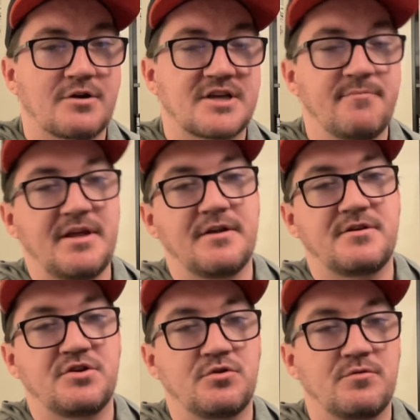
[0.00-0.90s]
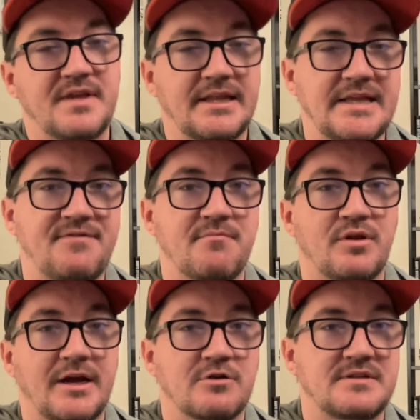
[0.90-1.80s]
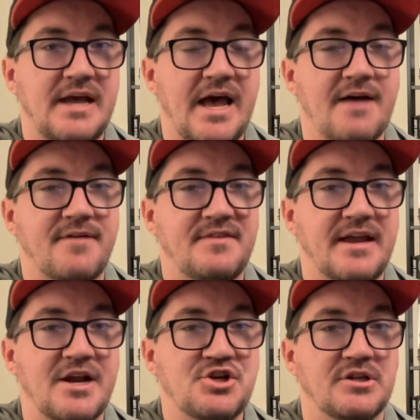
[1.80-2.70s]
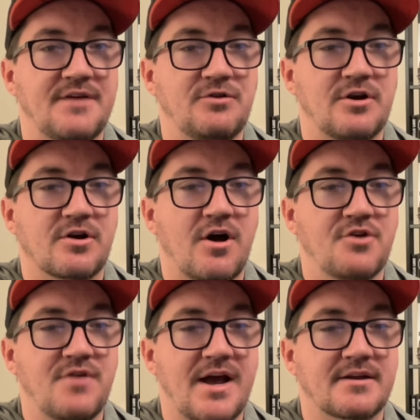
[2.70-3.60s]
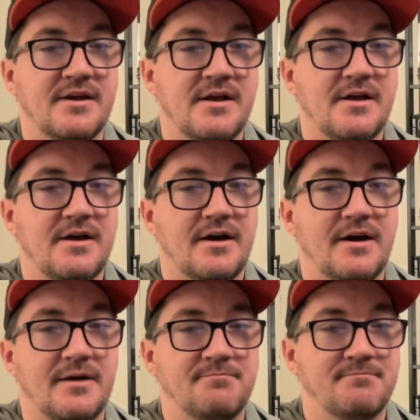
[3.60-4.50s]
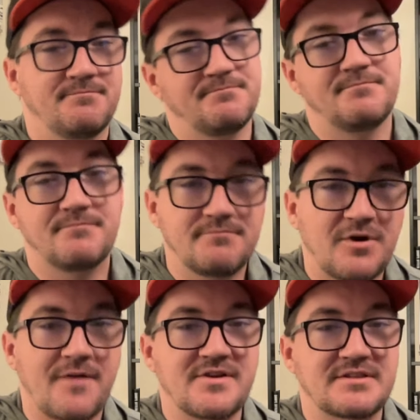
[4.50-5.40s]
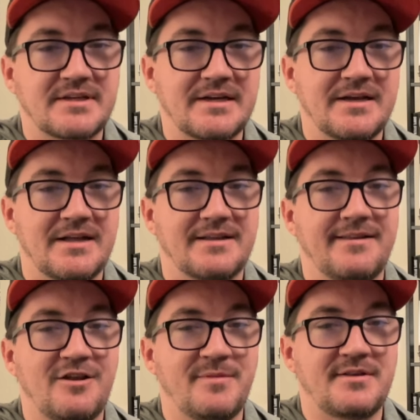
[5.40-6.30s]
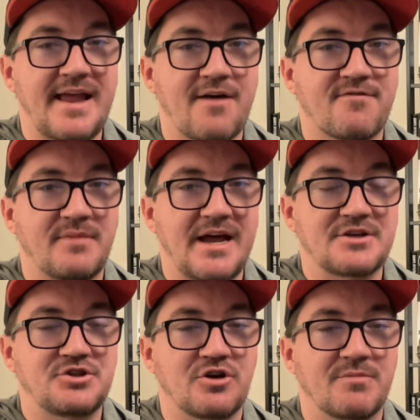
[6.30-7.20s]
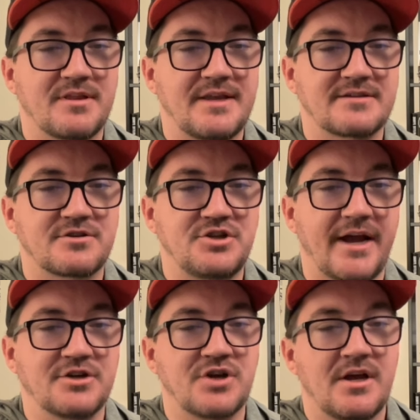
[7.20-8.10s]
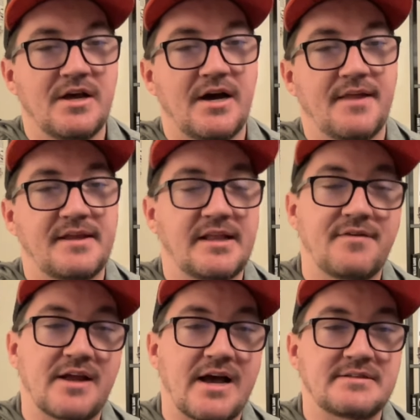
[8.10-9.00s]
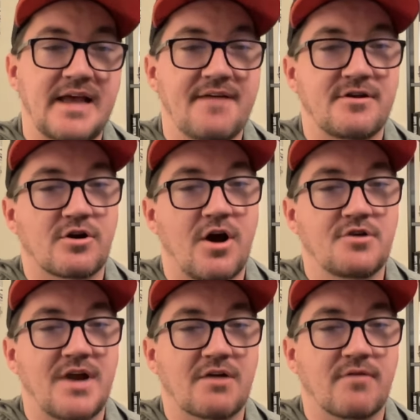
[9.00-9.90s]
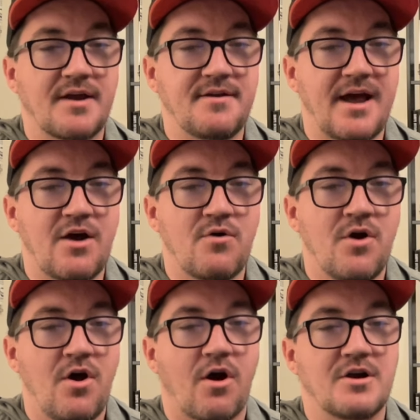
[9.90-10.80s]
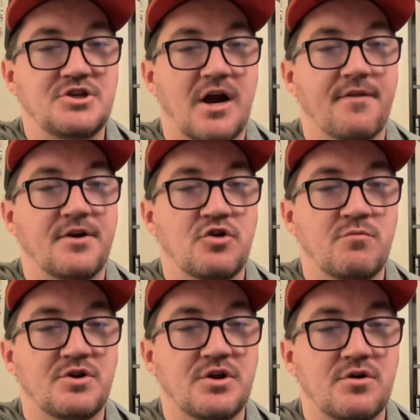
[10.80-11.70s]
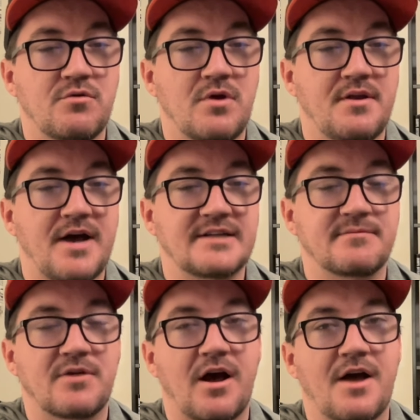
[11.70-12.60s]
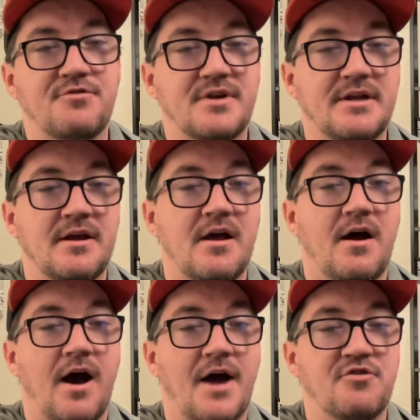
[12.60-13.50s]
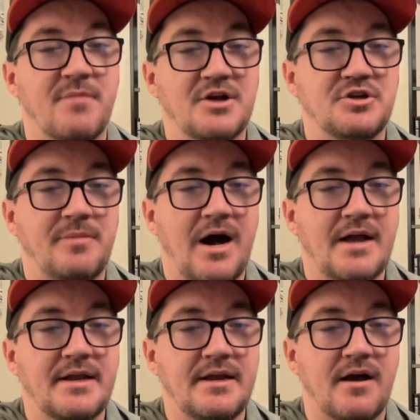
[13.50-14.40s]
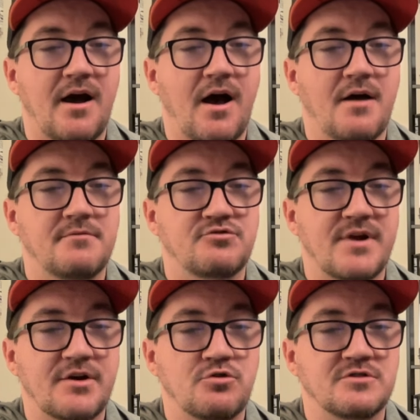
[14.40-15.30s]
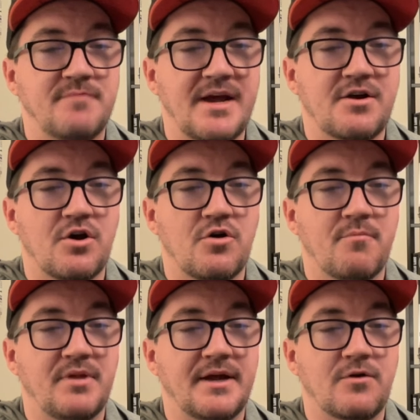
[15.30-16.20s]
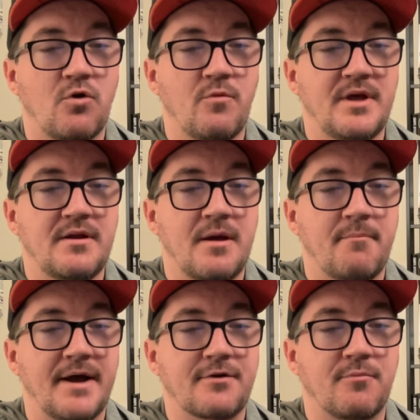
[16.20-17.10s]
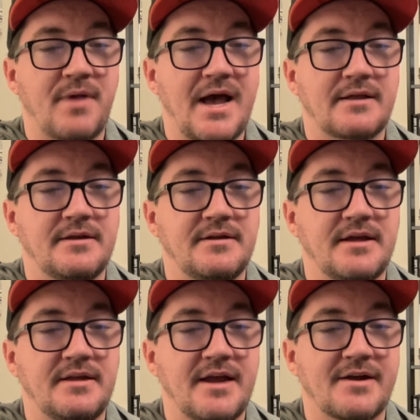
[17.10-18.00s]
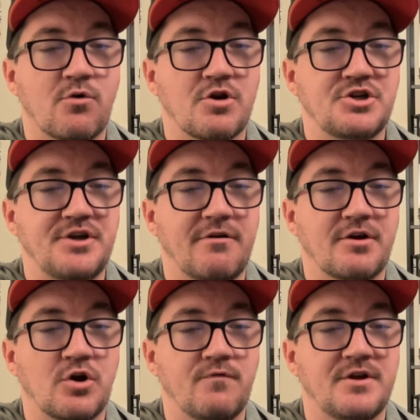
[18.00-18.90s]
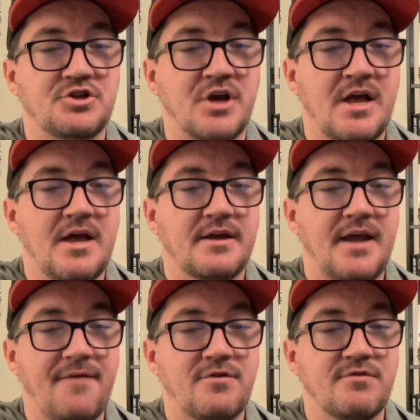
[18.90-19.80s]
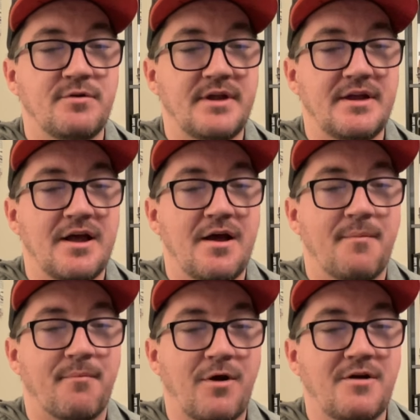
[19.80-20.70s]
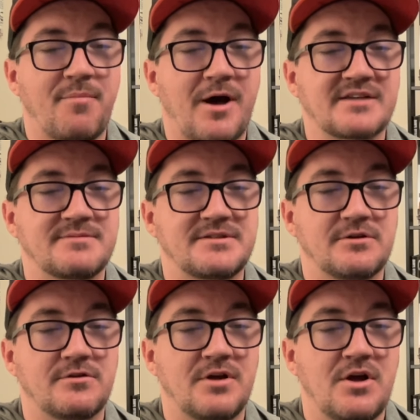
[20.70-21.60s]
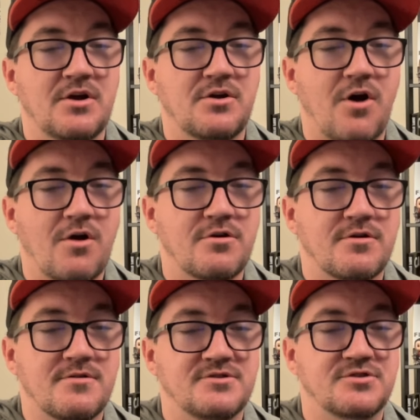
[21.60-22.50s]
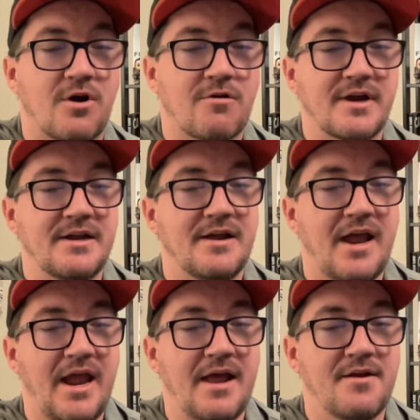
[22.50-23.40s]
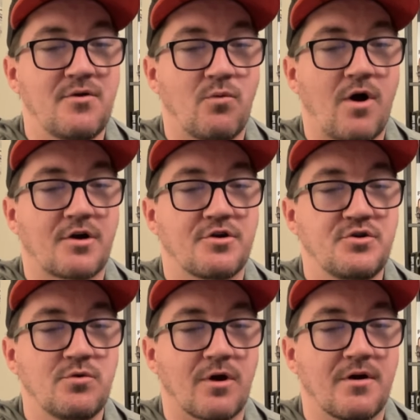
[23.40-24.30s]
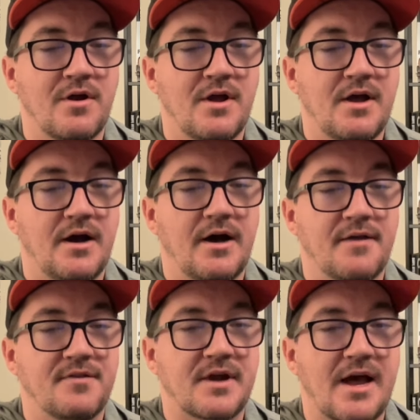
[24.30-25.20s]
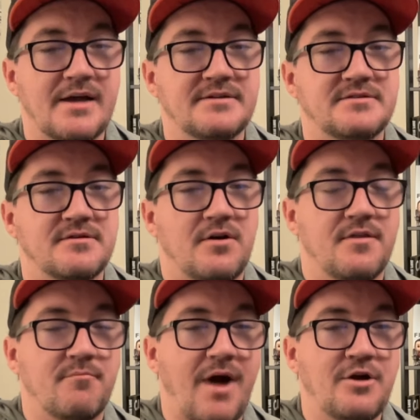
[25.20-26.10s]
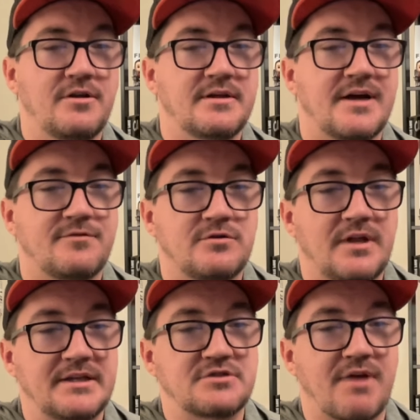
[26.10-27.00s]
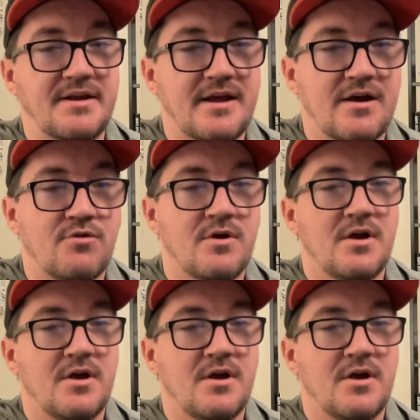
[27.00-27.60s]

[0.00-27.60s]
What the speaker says: committed to the 11 players they have at the NHL level under contract. Obviously, a little bit down from last year, but things could change. The 11 guys they have under contract right now are Jonathan Huberdeau, Nazem Kadri, Andrew Mangiapane, Andrei Kuzmenko, Blake Coleman, Michael Backlund, Yegor Sharangovich, Kevin Rooney, Martin Pospisil, Connor Zary, and Walker Duehr. The guys on the minor league level, at least right now,